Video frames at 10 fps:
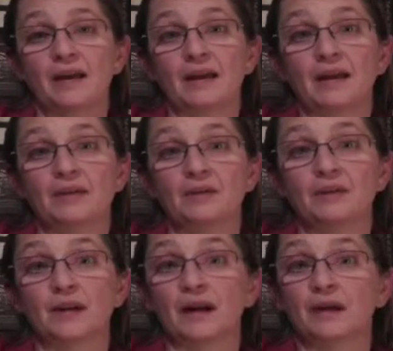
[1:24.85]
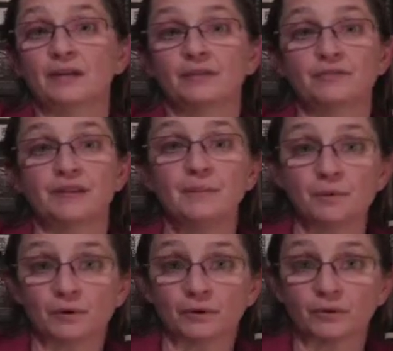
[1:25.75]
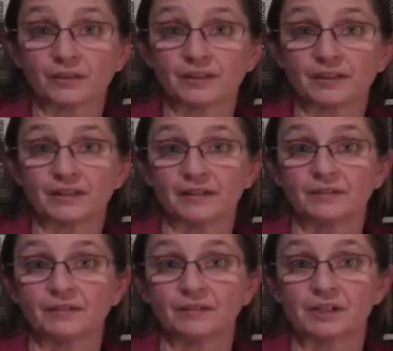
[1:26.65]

in the kind of neighborhood where they live,